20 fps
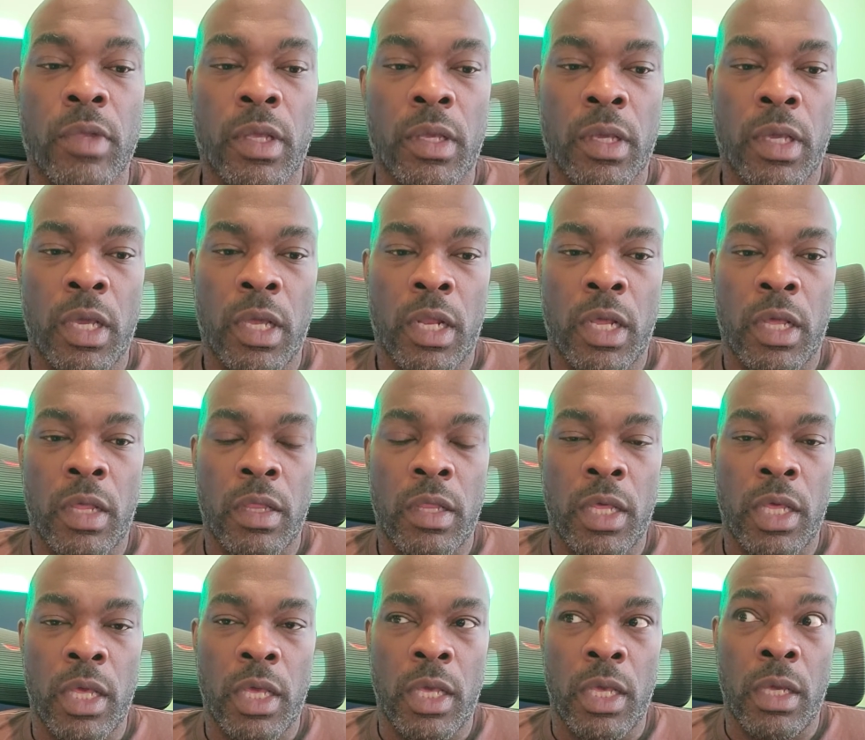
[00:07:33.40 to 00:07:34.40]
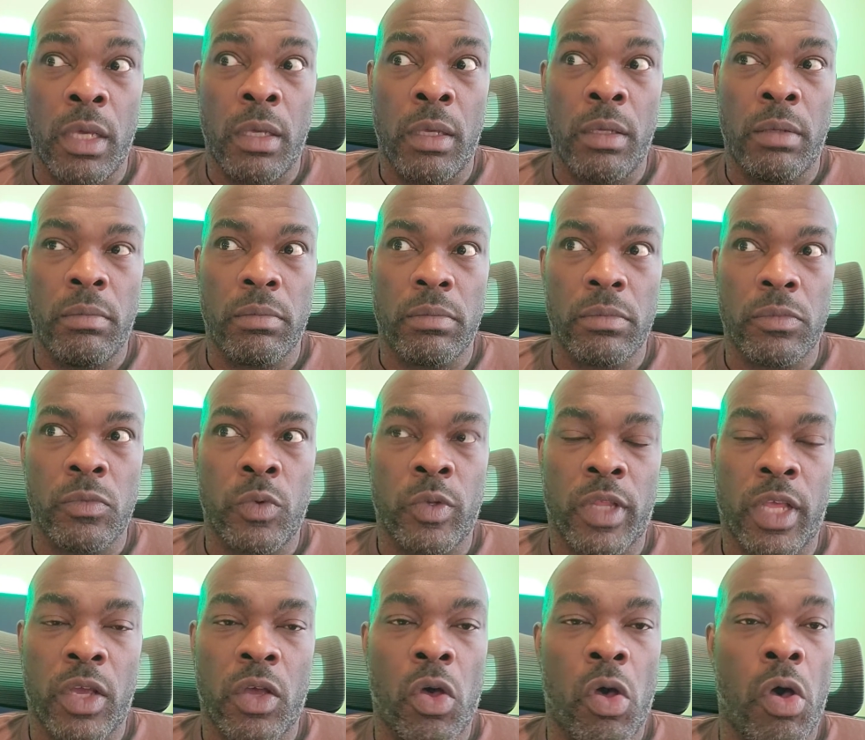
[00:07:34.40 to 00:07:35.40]
getting what
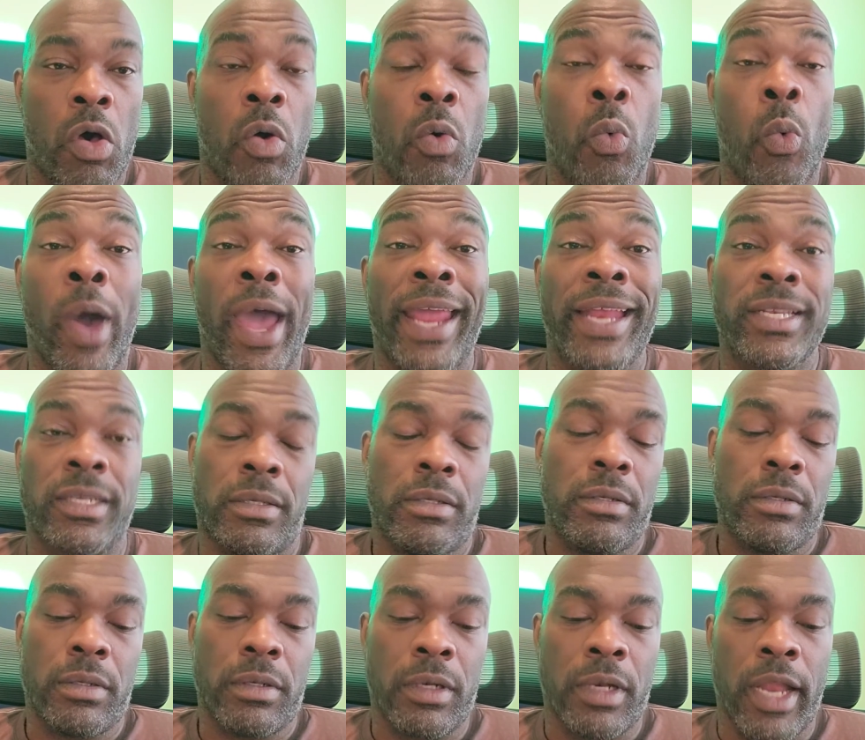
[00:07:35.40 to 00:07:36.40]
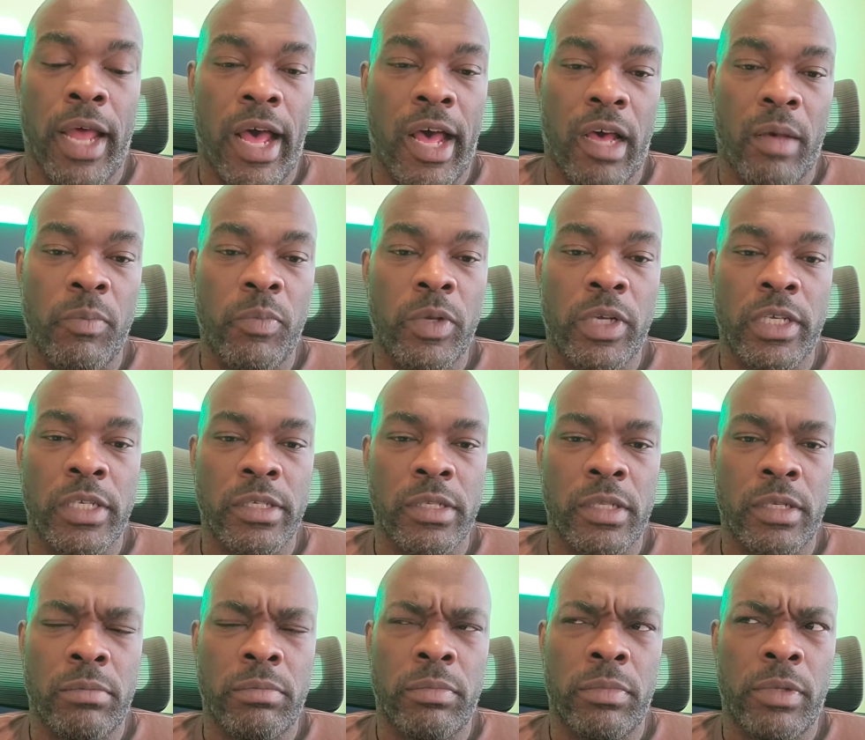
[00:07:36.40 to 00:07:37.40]
they call white knob, because
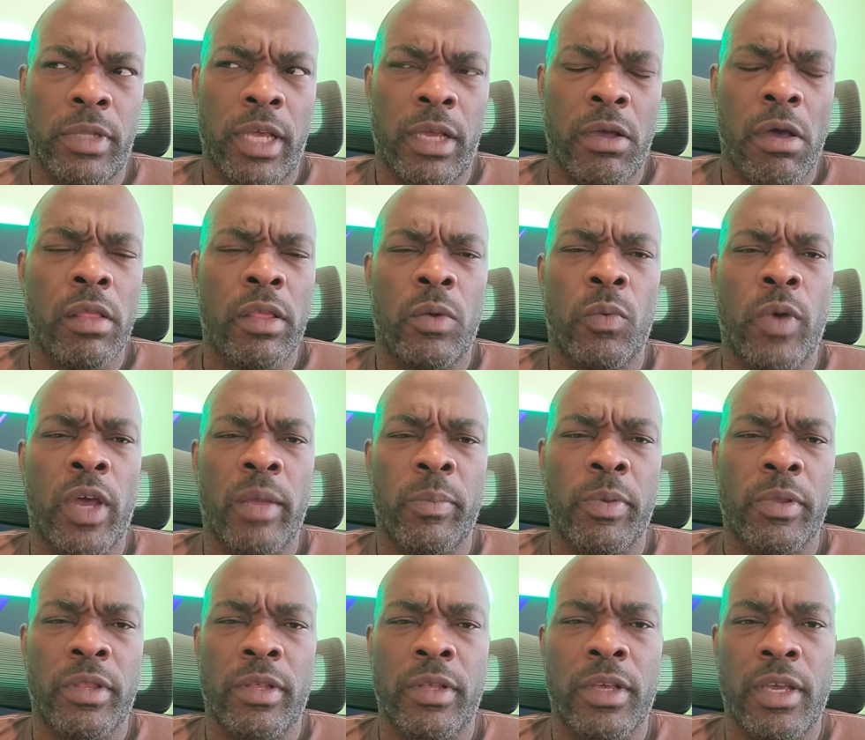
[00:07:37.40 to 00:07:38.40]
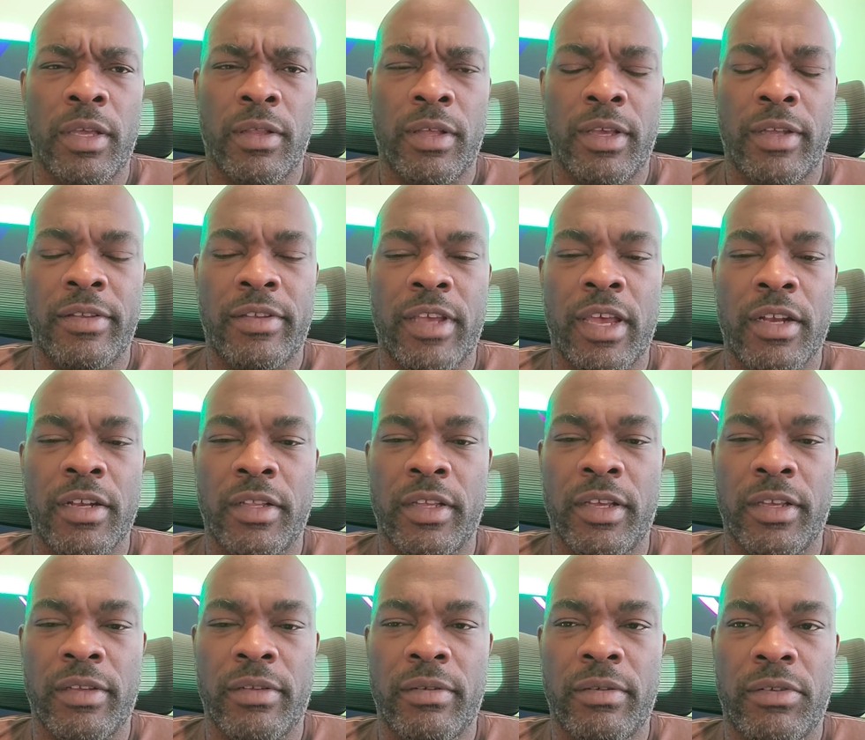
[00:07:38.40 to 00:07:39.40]
they call it white, but it's
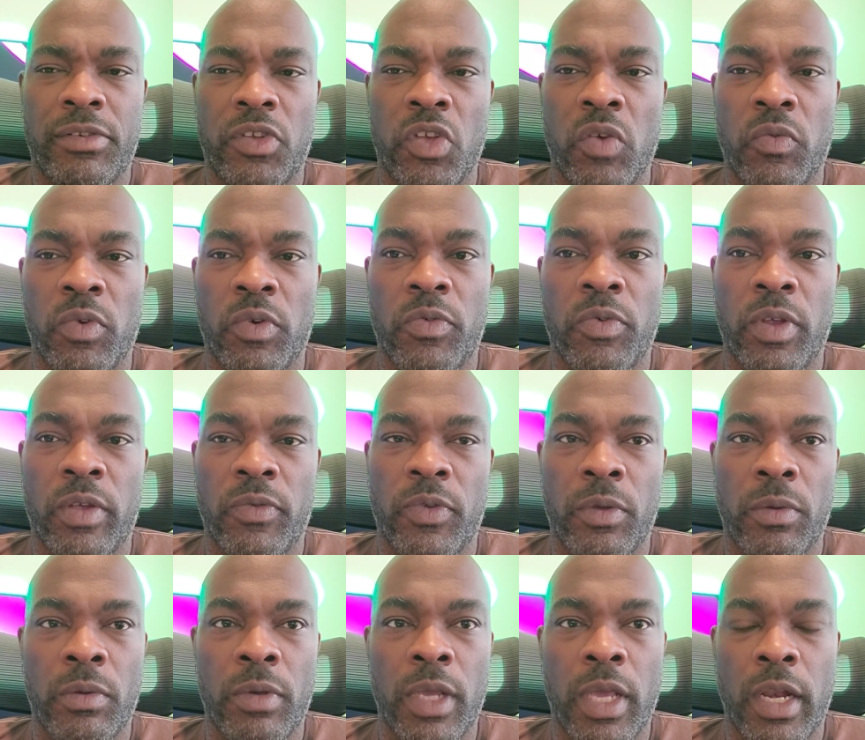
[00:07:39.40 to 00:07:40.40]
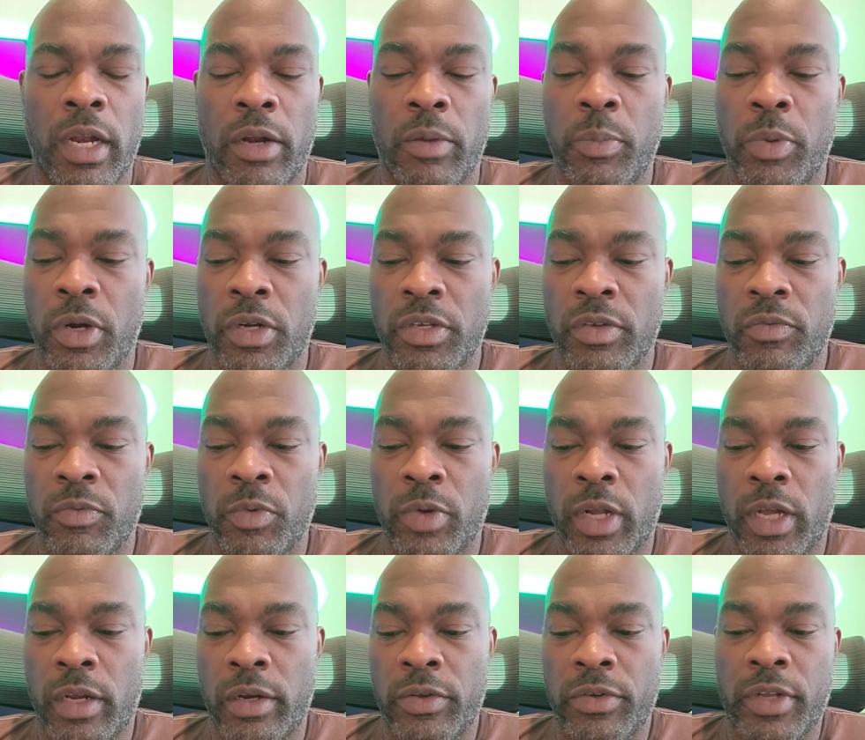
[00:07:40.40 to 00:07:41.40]
actually a silver if you get it in person, from
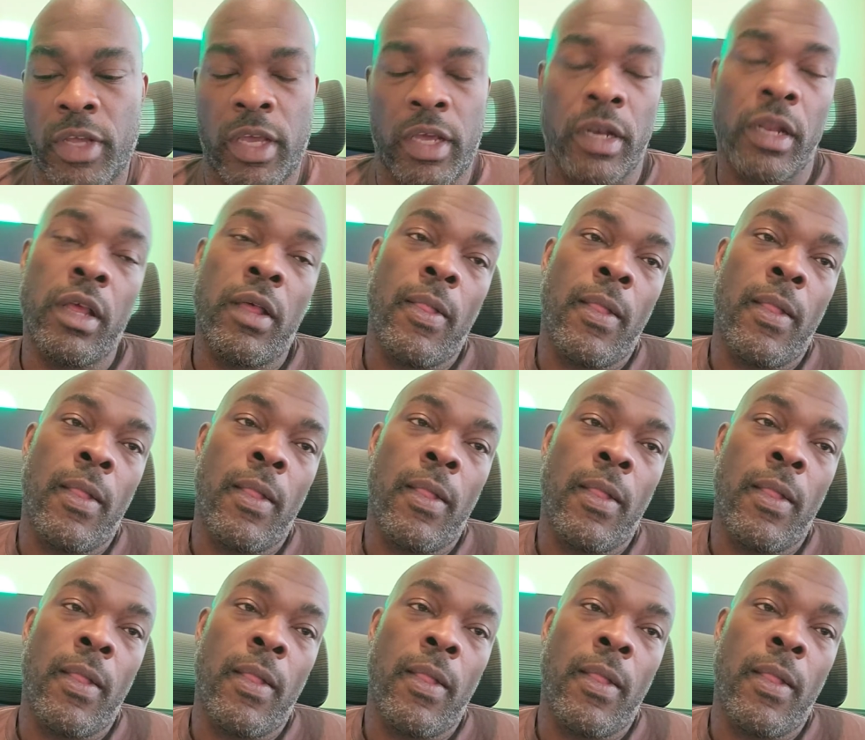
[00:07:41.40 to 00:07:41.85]
what I understand.